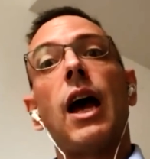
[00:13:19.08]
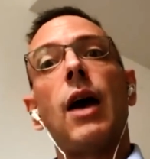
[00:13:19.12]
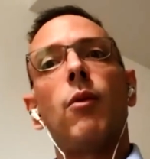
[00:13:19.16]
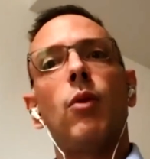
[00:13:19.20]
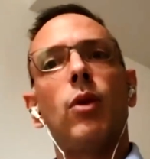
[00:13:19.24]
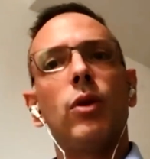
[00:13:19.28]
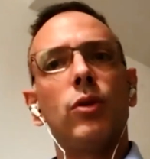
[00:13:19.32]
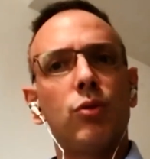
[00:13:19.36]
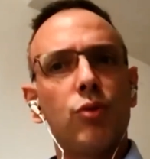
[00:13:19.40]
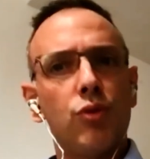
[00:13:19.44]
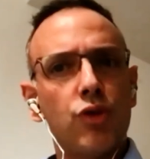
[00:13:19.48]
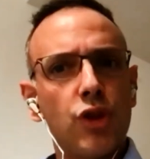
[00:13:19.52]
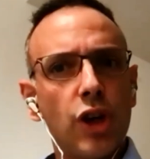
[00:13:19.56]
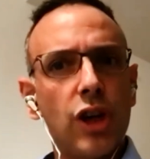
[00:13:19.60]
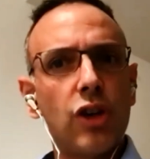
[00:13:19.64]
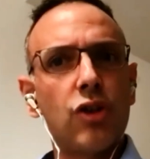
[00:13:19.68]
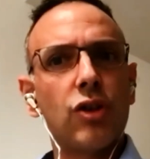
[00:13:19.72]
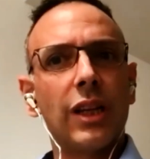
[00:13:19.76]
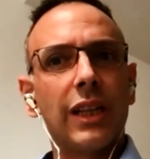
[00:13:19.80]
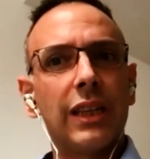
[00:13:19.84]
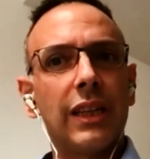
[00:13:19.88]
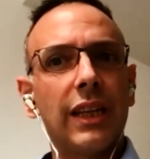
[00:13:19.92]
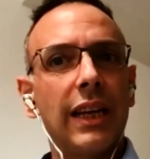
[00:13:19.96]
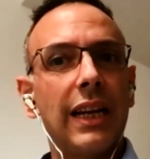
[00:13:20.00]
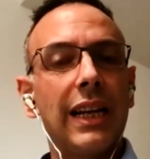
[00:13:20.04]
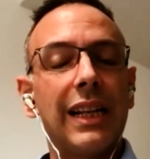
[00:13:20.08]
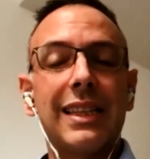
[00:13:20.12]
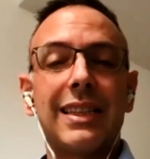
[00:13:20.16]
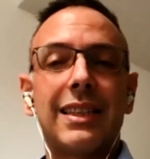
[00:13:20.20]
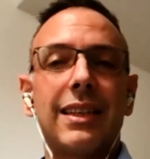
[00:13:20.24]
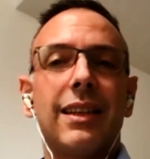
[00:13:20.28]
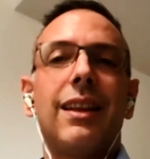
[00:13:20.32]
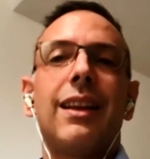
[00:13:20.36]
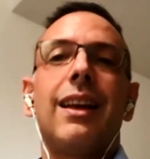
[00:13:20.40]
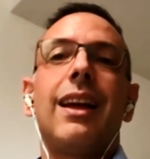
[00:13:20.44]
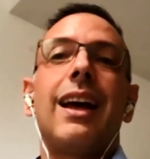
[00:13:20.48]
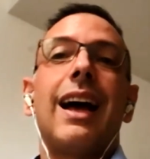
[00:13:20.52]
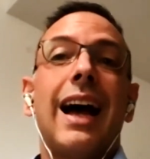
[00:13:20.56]
I want to change something
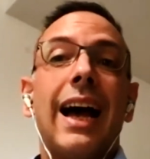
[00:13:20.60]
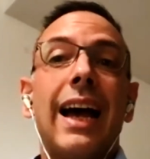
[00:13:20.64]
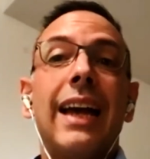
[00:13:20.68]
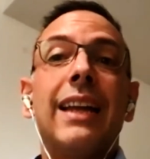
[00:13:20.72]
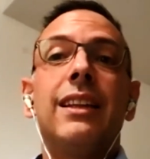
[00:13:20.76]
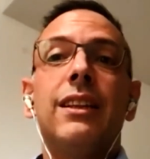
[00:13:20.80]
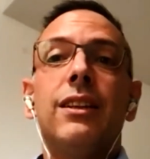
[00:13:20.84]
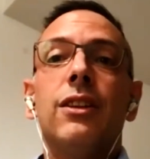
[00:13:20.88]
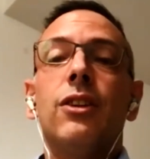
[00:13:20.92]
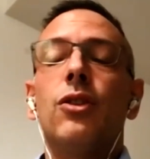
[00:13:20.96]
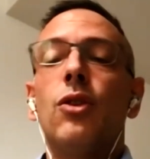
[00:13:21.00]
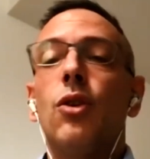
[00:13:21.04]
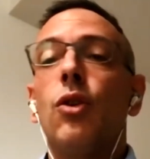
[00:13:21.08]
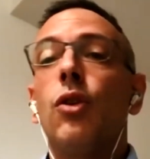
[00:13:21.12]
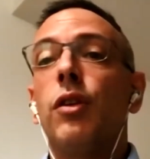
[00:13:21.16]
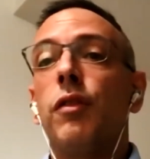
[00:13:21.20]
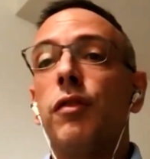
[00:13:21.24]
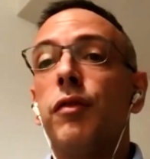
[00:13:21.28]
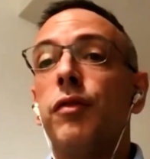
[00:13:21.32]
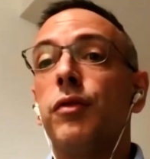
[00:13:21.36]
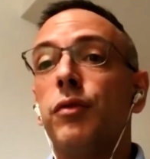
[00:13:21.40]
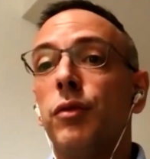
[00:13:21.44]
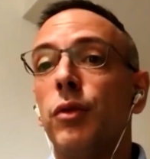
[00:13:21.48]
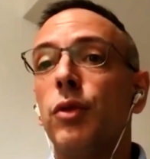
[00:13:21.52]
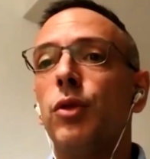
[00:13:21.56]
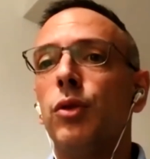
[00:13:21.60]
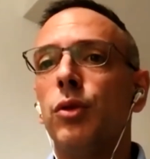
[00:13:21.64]
else. I didn't know if